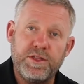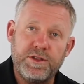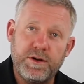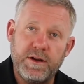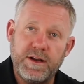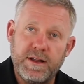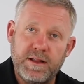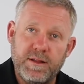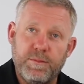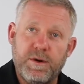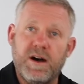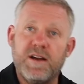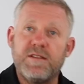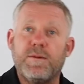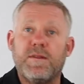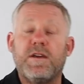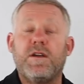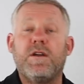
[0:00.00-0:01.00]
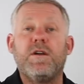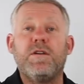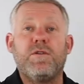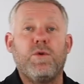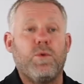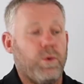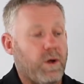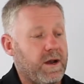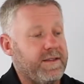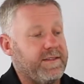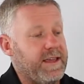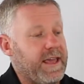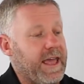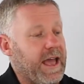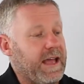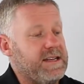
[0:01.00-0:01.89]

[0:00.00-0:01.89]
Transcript: throw it in the bath with a good quality